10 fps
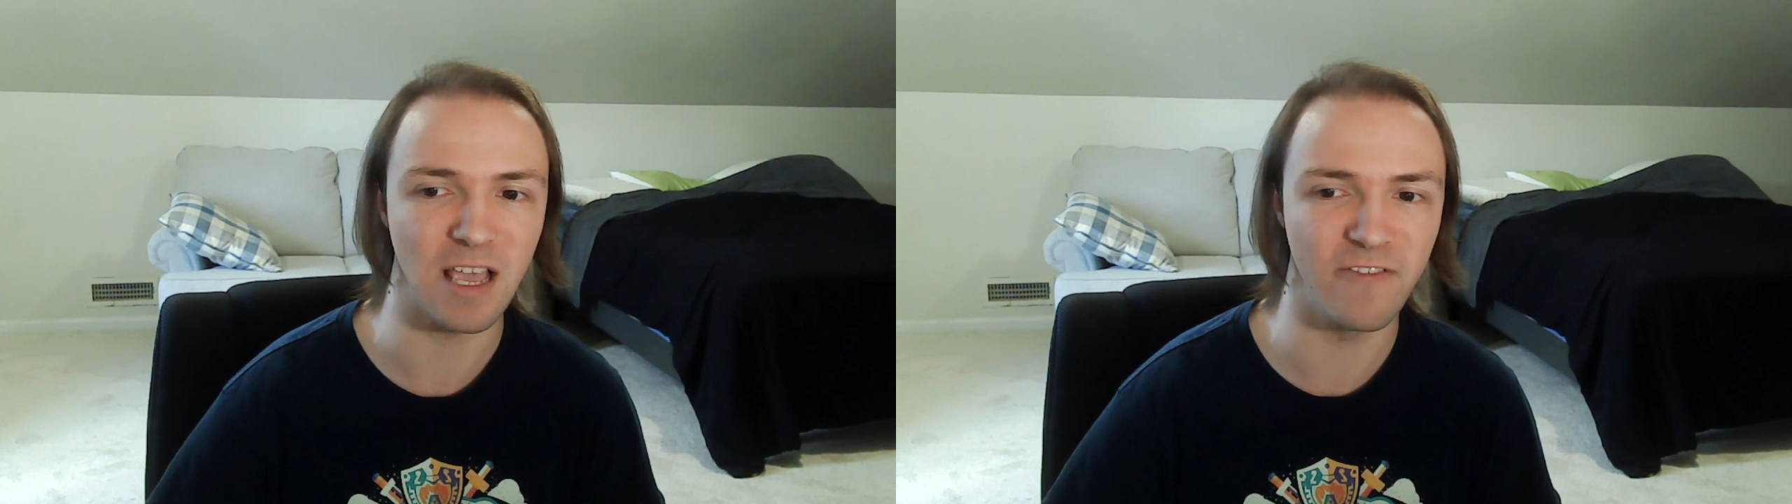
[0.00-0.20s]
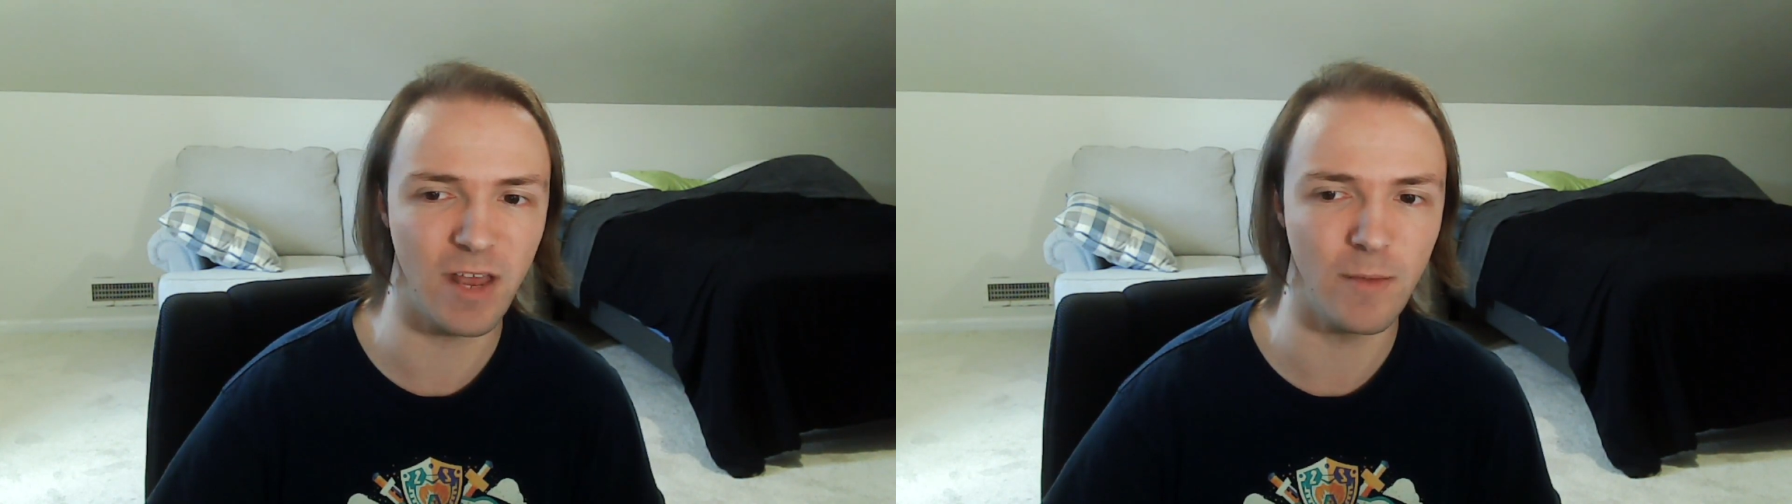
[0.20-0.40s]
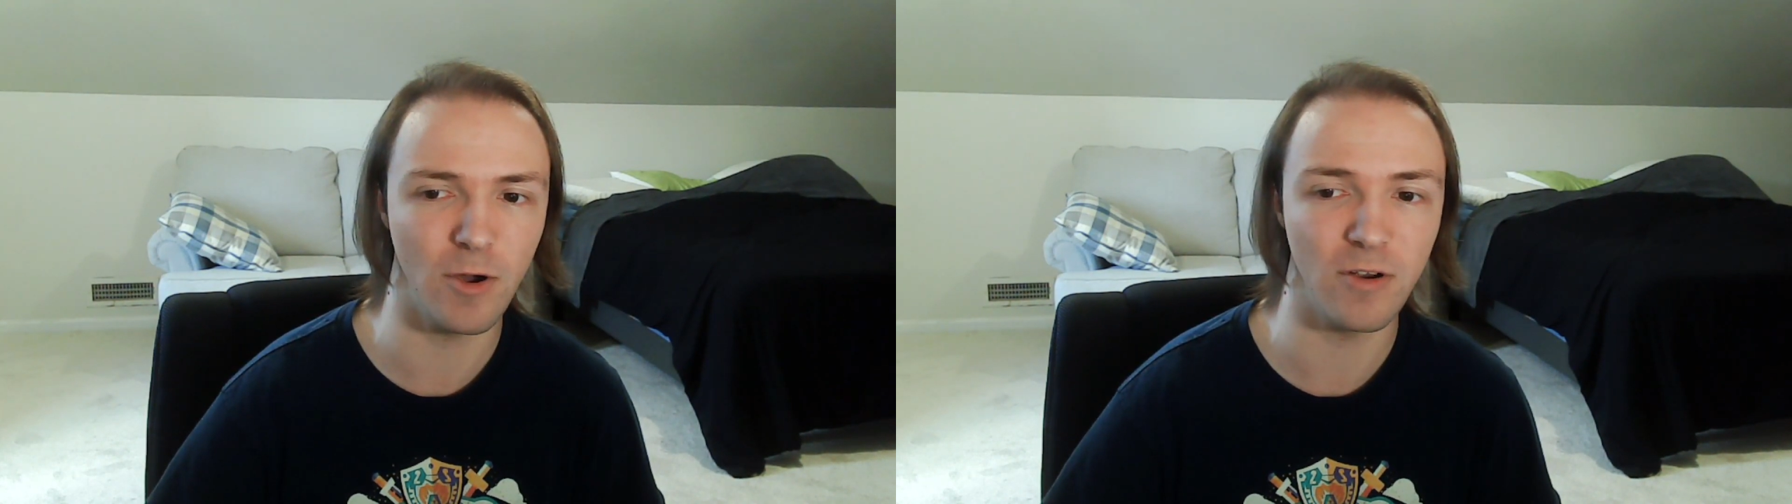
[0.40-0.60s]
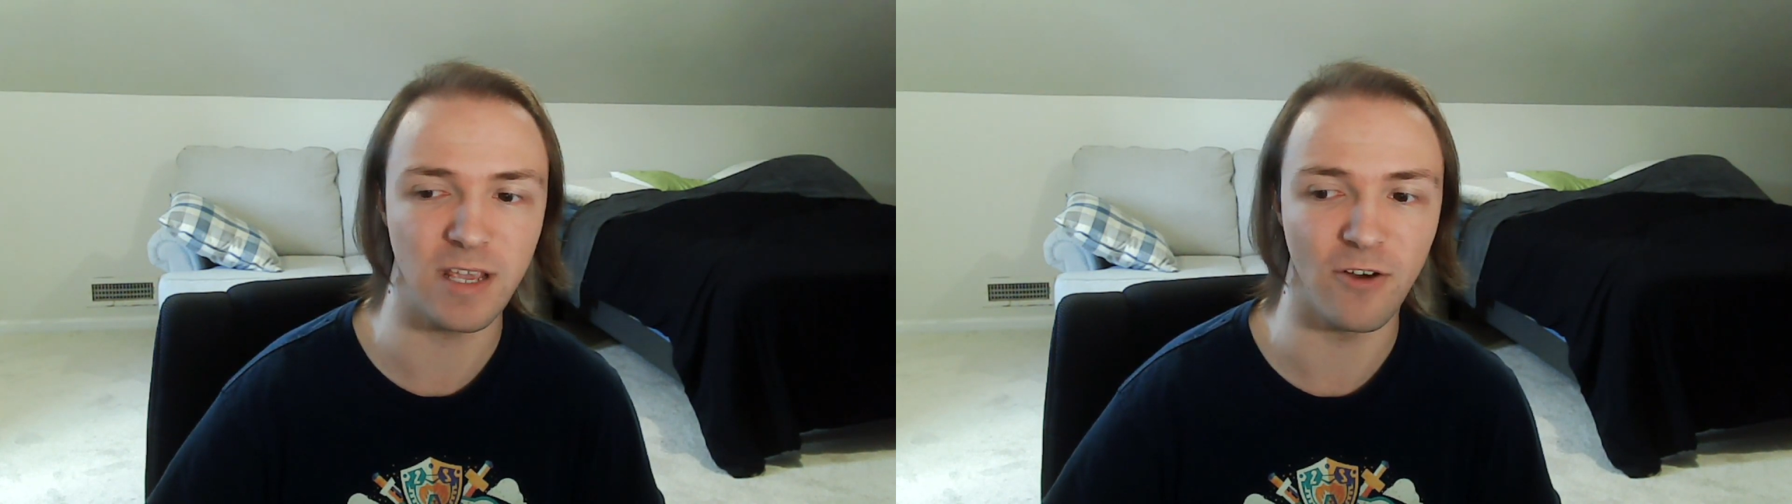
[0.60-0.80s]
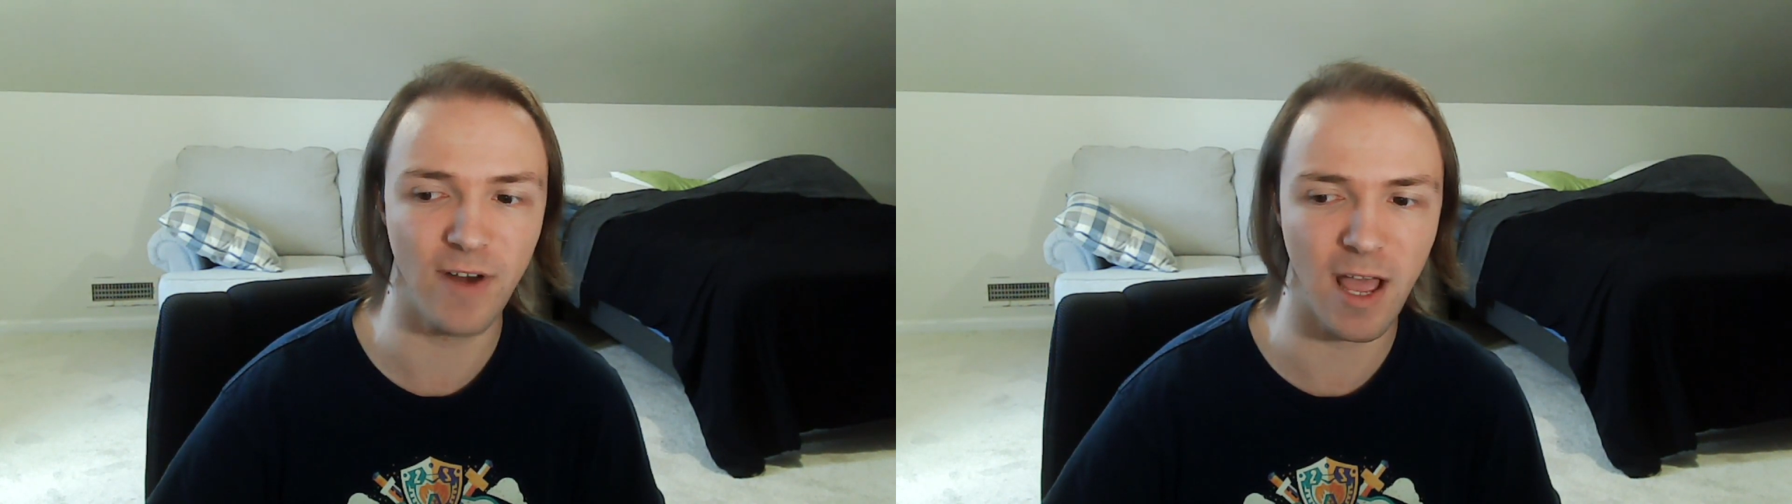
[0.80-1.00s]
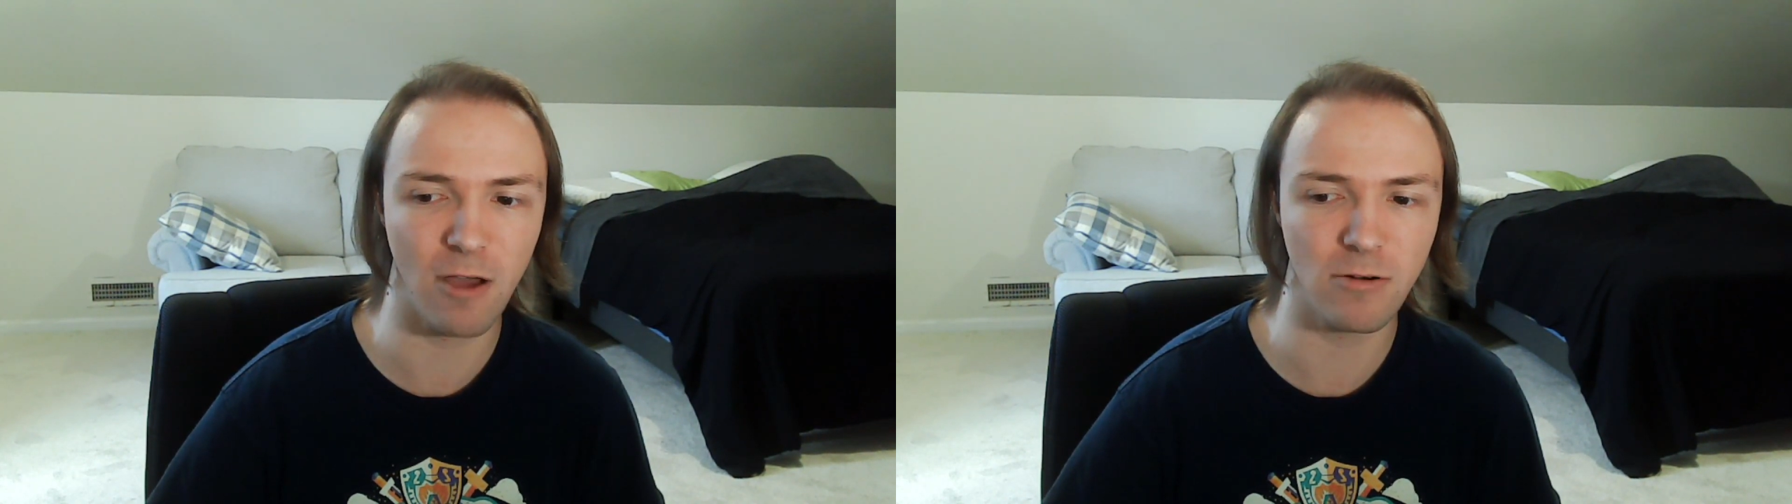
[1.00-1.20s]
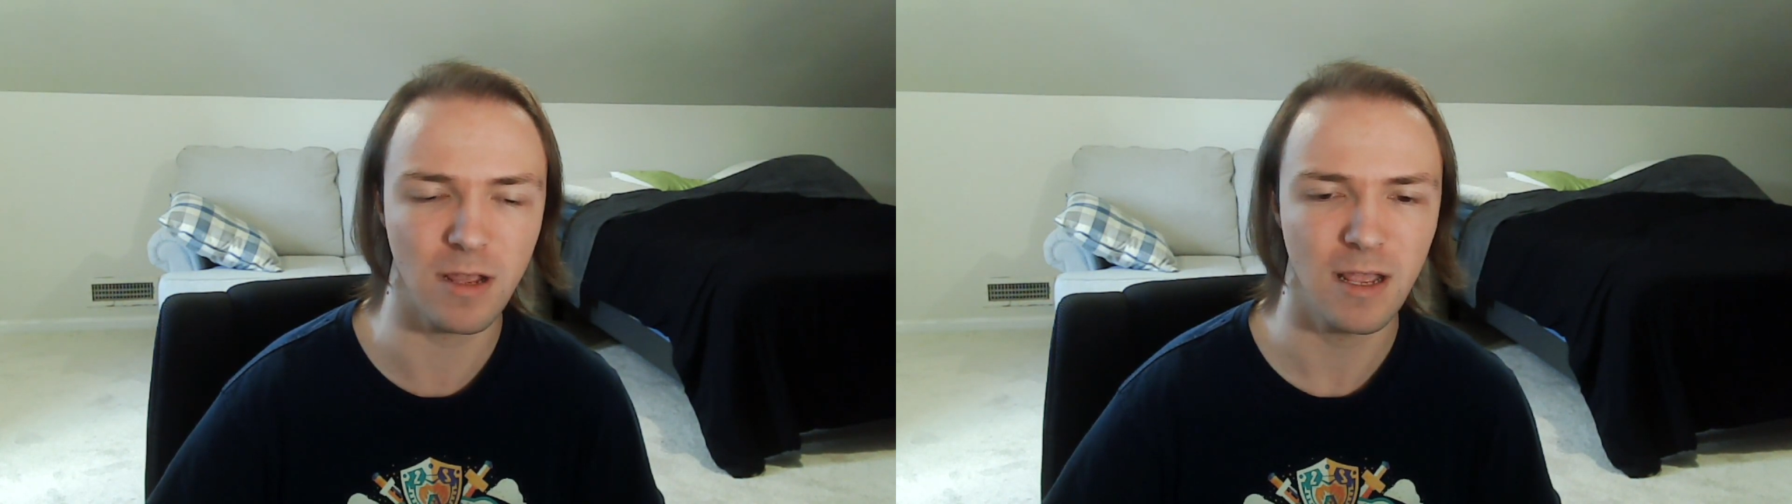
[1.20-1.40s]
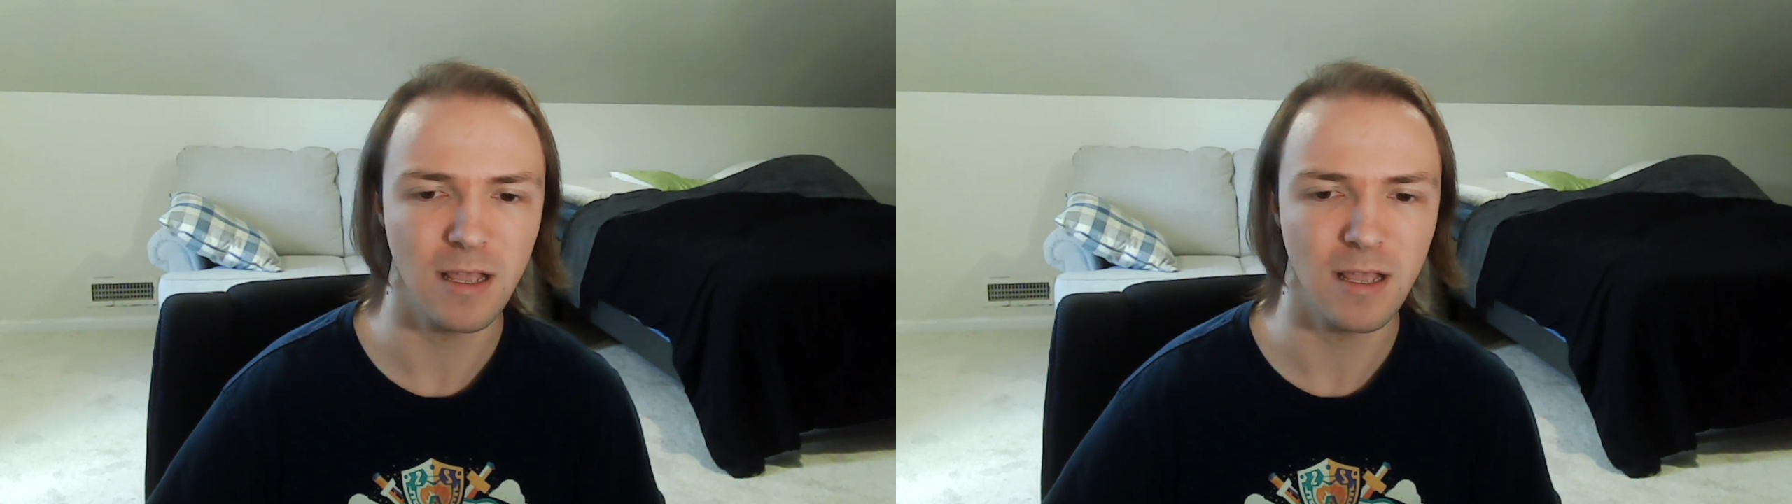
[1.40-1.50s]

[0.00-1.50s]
available year-round.